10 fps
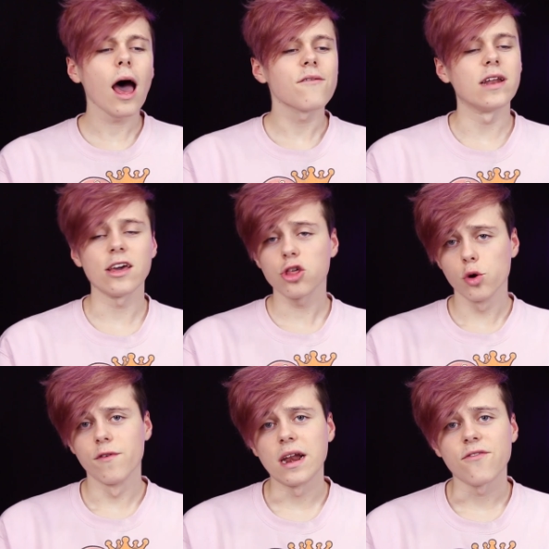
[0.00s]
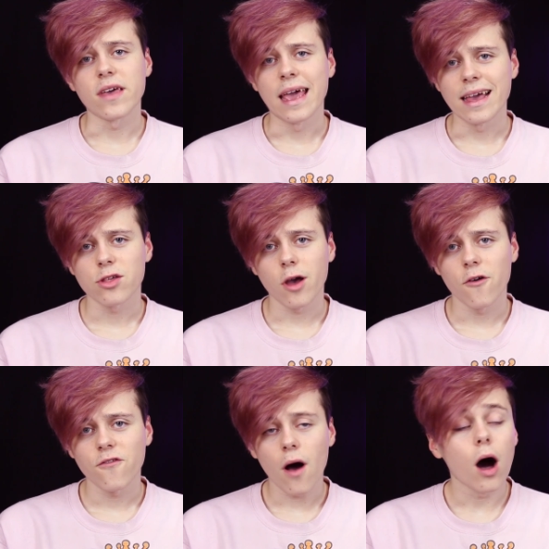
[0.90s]
I don't have an issue with anything here so
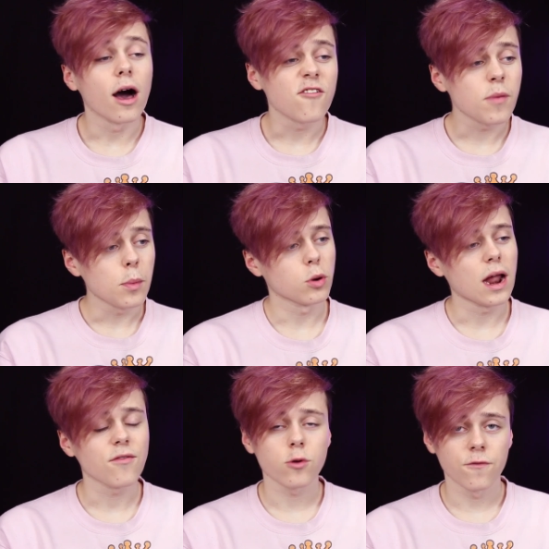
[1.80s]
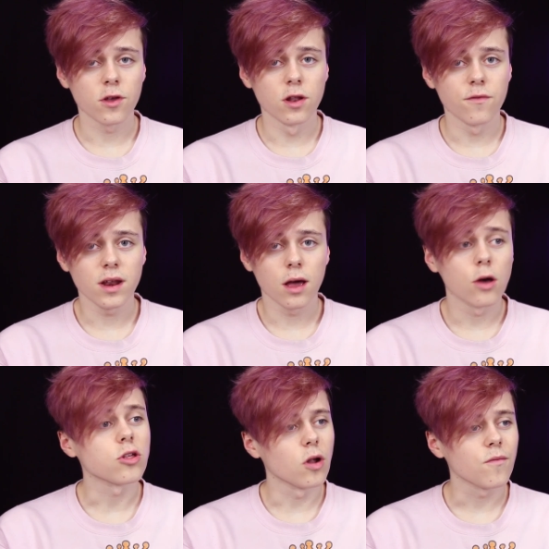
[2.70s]
far. If people can have to review the videos, then